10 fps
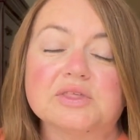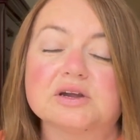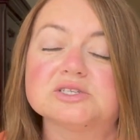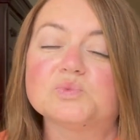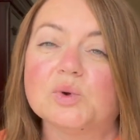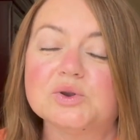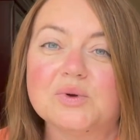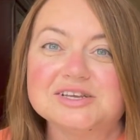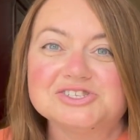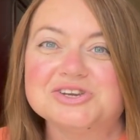There is one
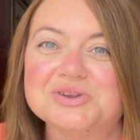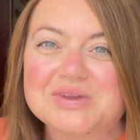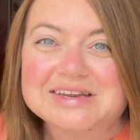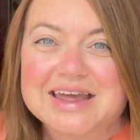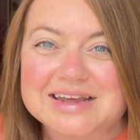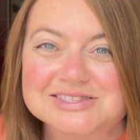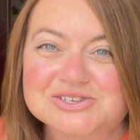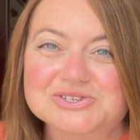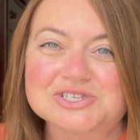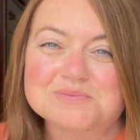question you need to
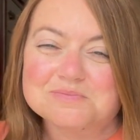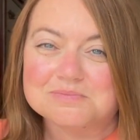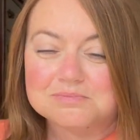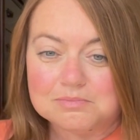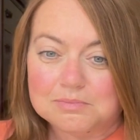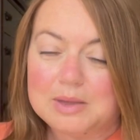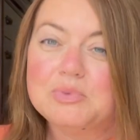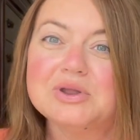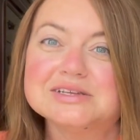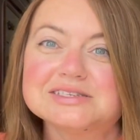answer to be
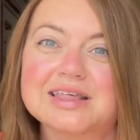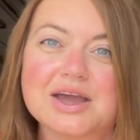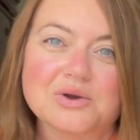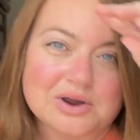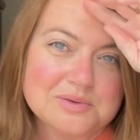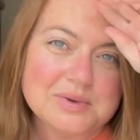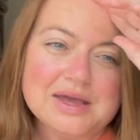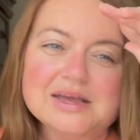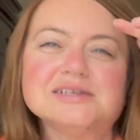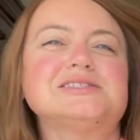put into that group.
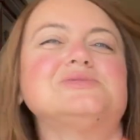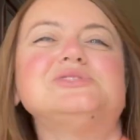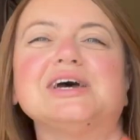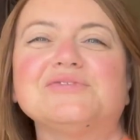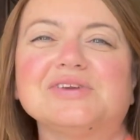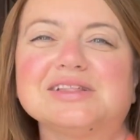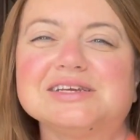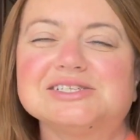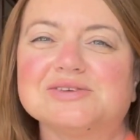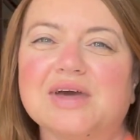So
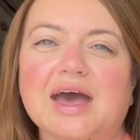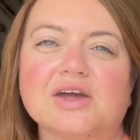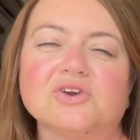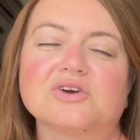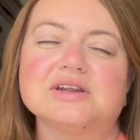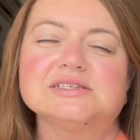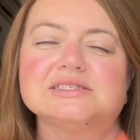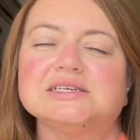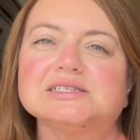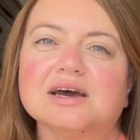definitely do that. You're going to
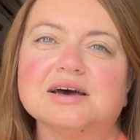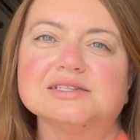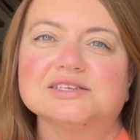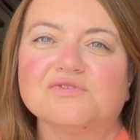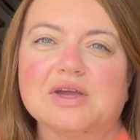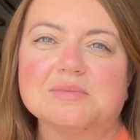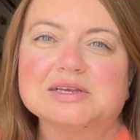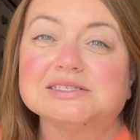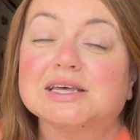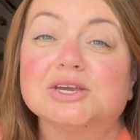see tons of
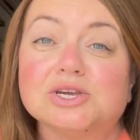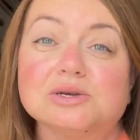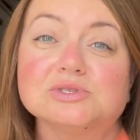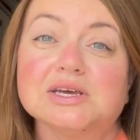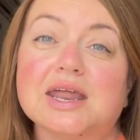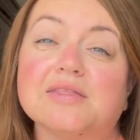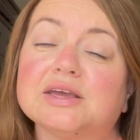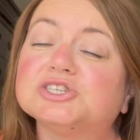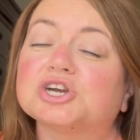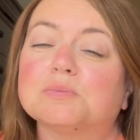families that use it and
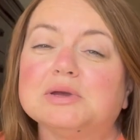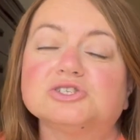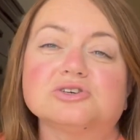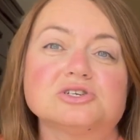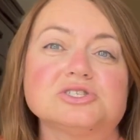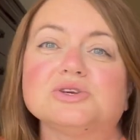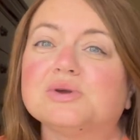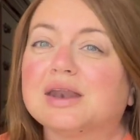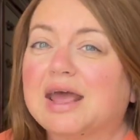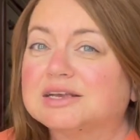they share pictures. You
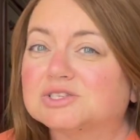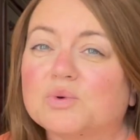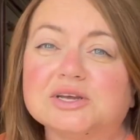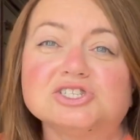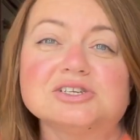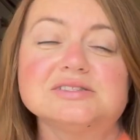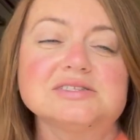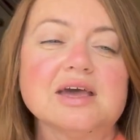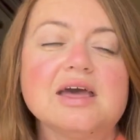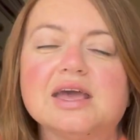can ask questions.
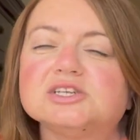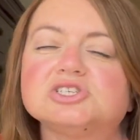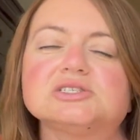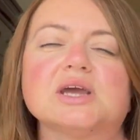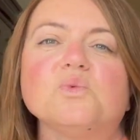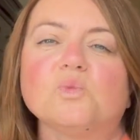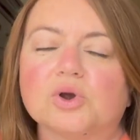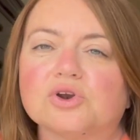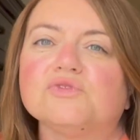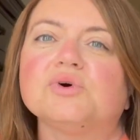It's just a
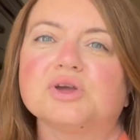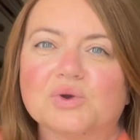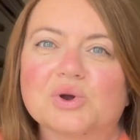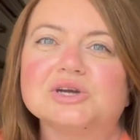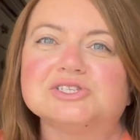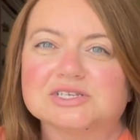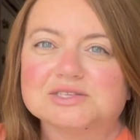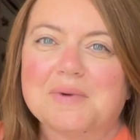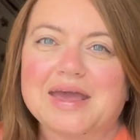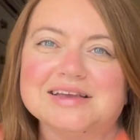wonderful, encouraging
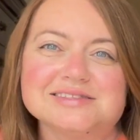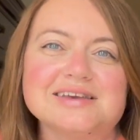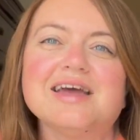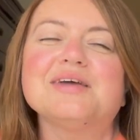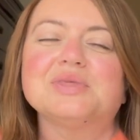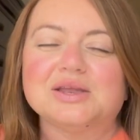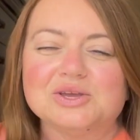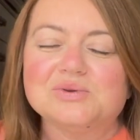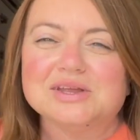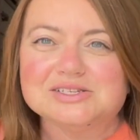space that
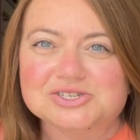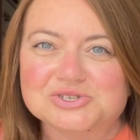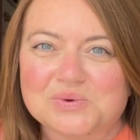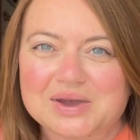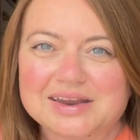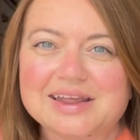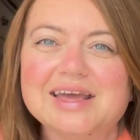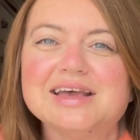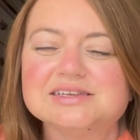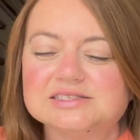you need to join.
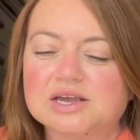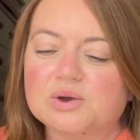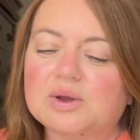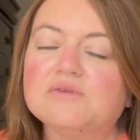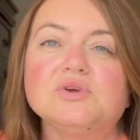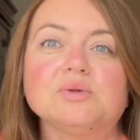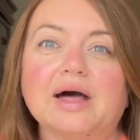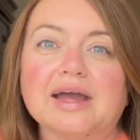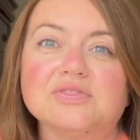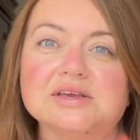So if you
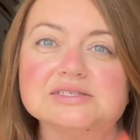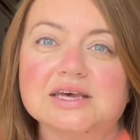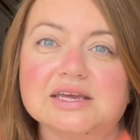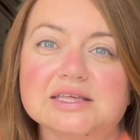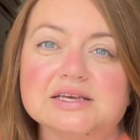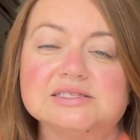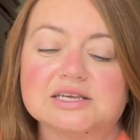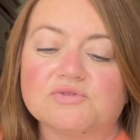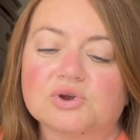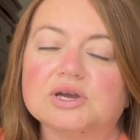like things like this,
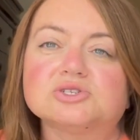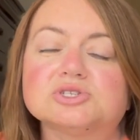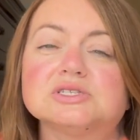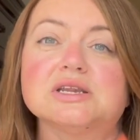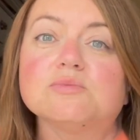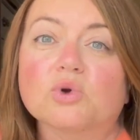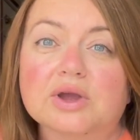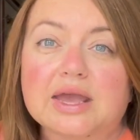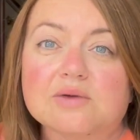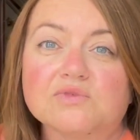if you're interested in more
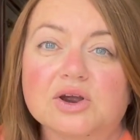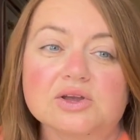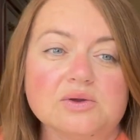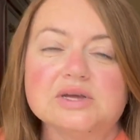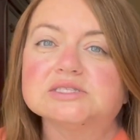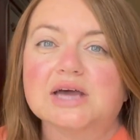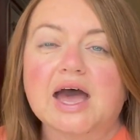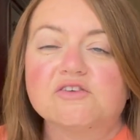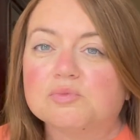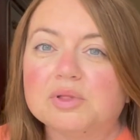campfire units, I
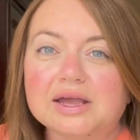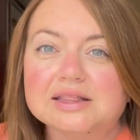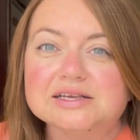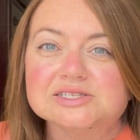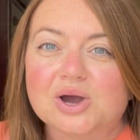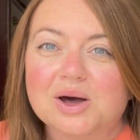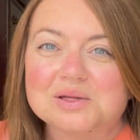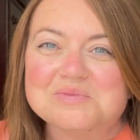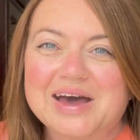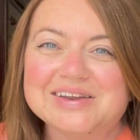have a playlist all
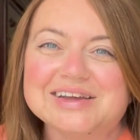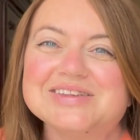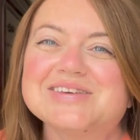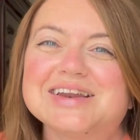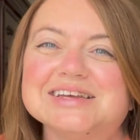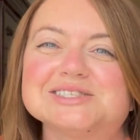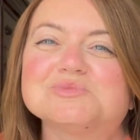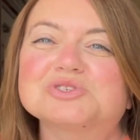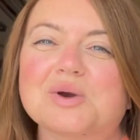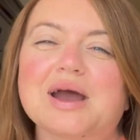about it. You can hit
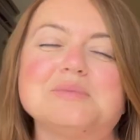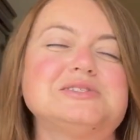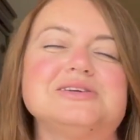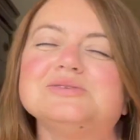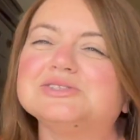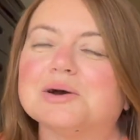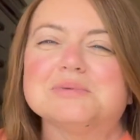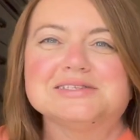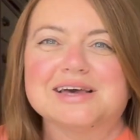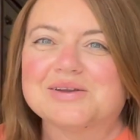subscribe so you don't
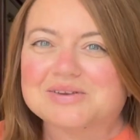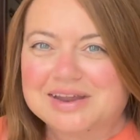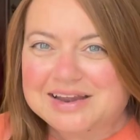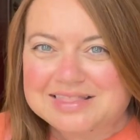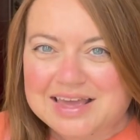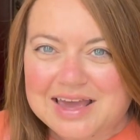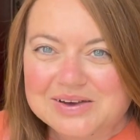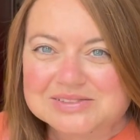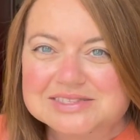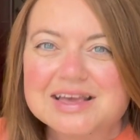miss out on anything
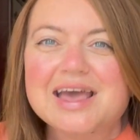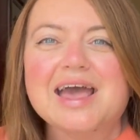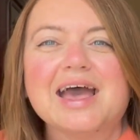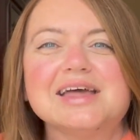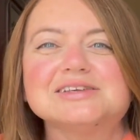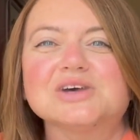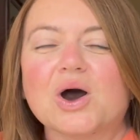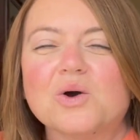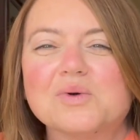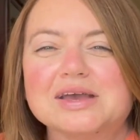else. And as
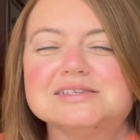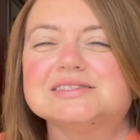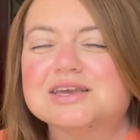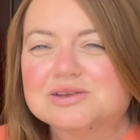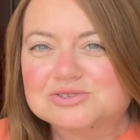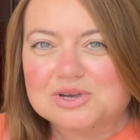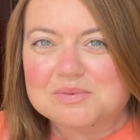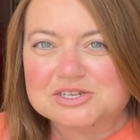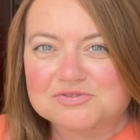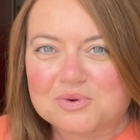always, thank you so
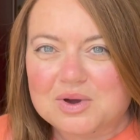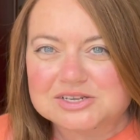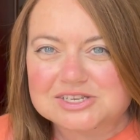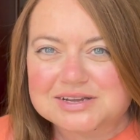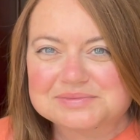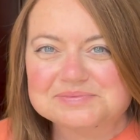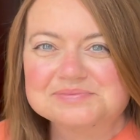much for watching.